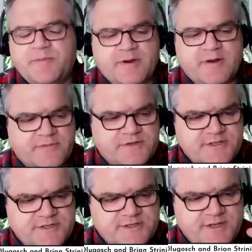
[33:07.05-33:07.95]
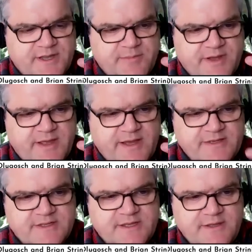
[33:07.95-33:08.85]
up our conversation today by
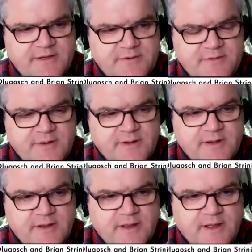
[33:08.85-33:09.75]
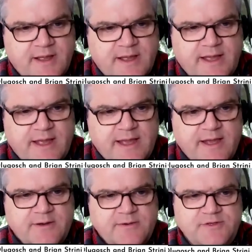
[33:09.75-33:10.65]
asking you,
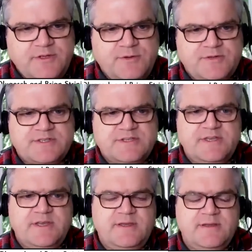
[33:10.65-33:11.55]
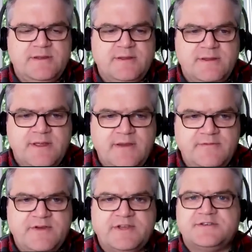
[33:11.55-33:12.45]
how do you see
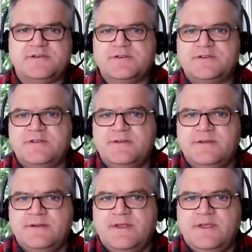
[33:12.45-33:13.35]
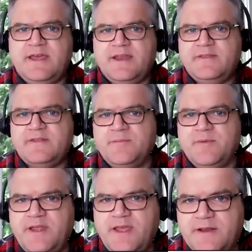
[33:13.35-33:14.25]
investors getting their
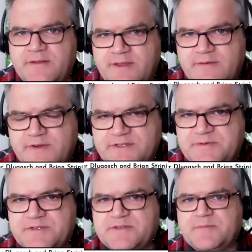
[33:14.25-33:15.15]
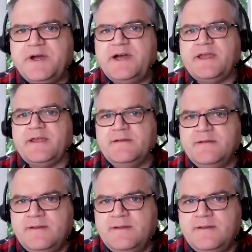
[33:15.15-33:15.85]
money out of the investments they're buying?